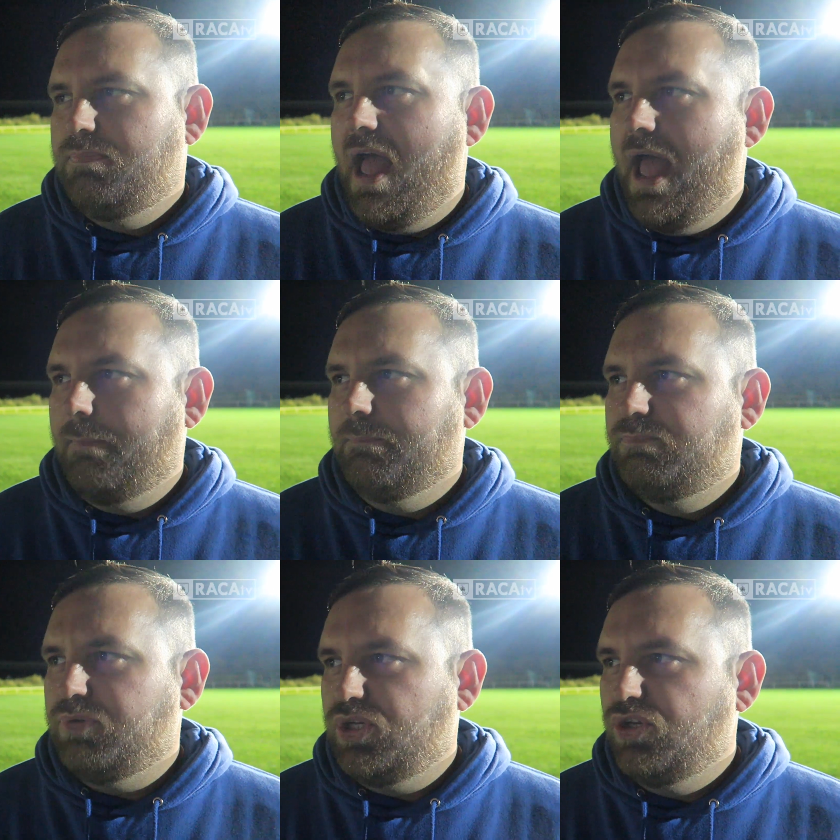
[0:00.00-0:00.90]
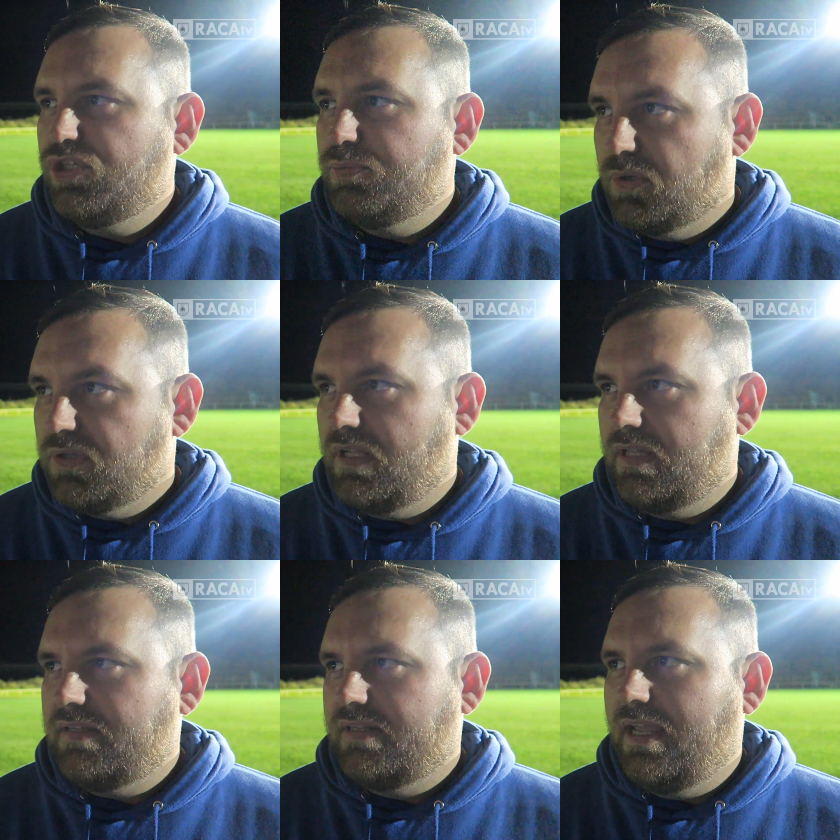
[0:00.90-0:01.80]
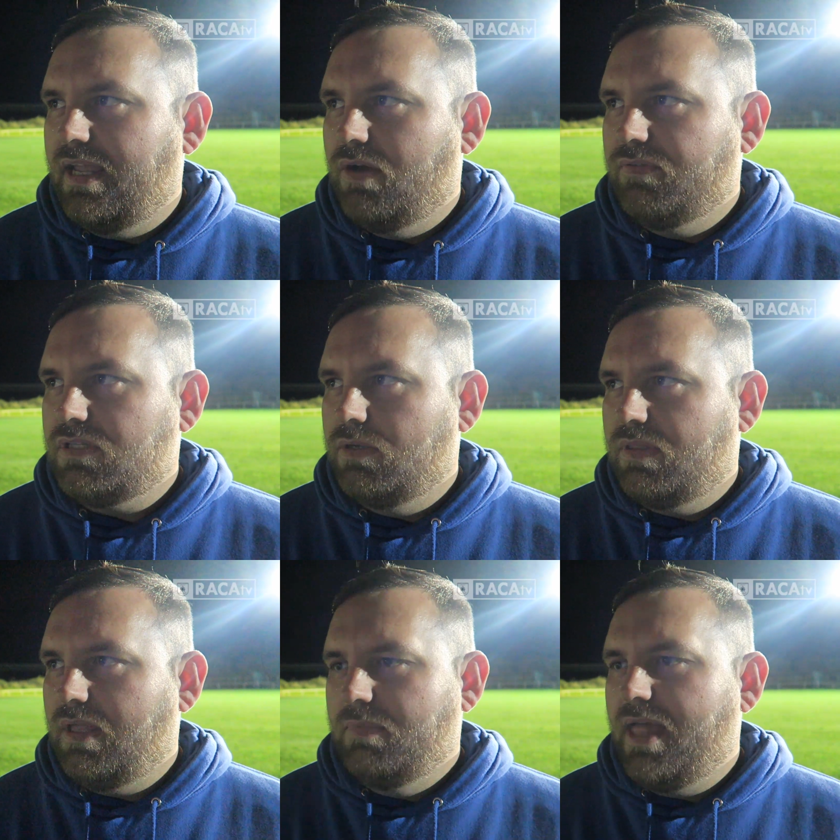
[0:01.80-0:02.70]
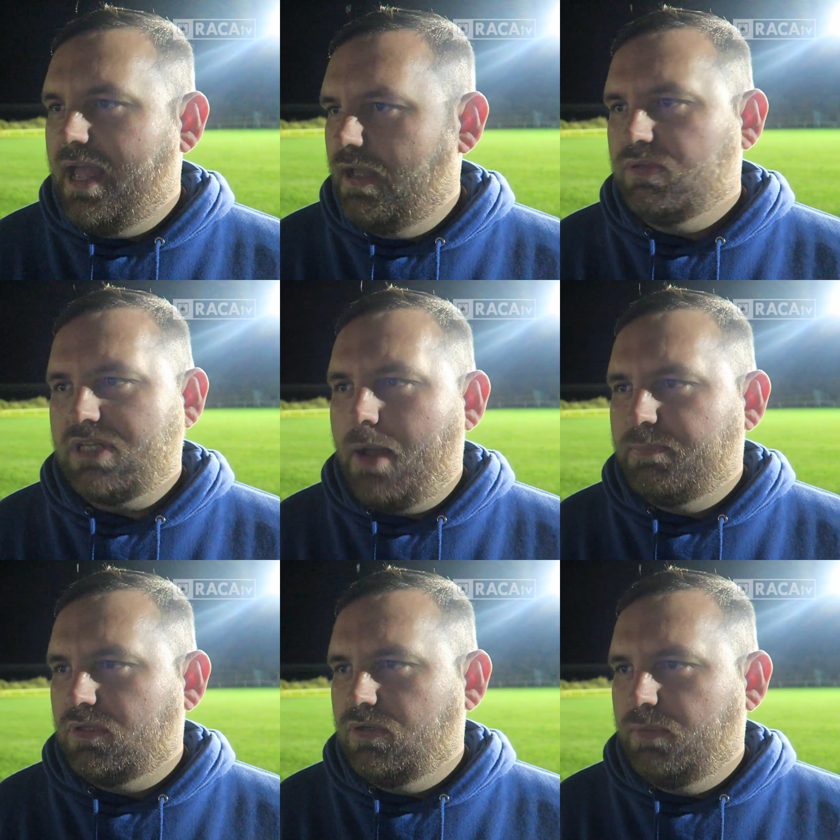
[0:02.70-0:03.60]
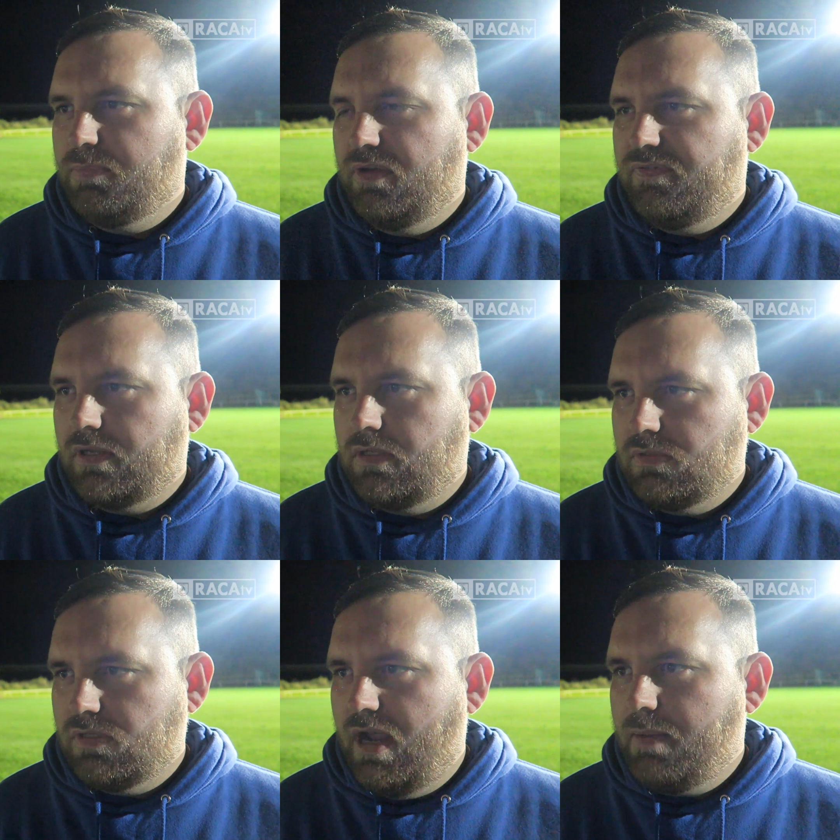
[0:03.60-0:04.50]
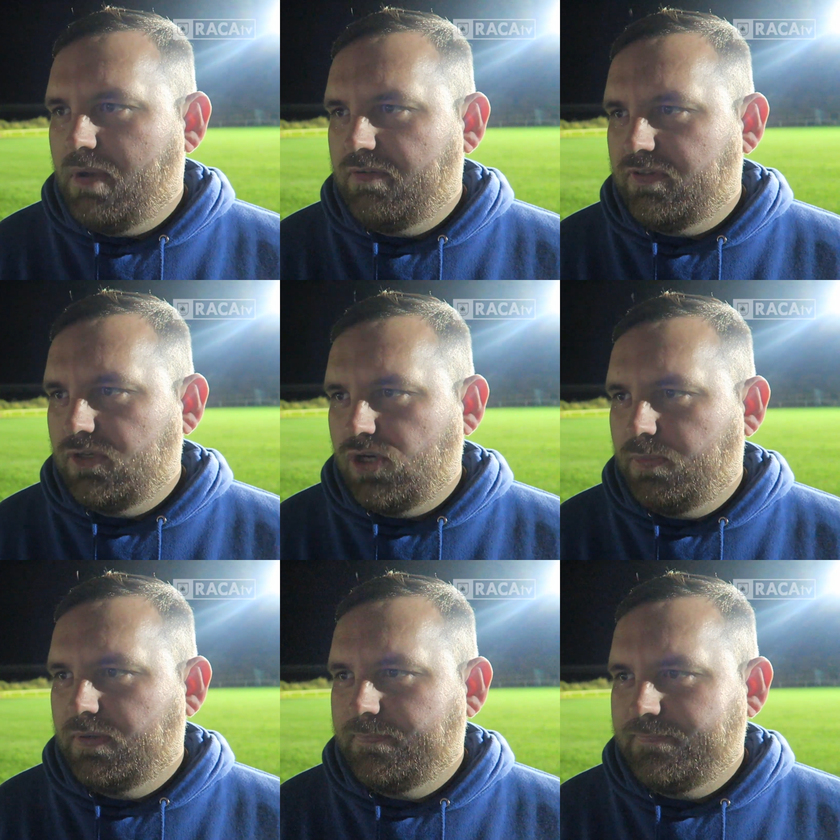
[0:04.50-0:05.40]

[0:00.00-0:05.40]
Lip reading: produce, but today, obviously with him there, it was absolutely perfect. He was the right man for the job.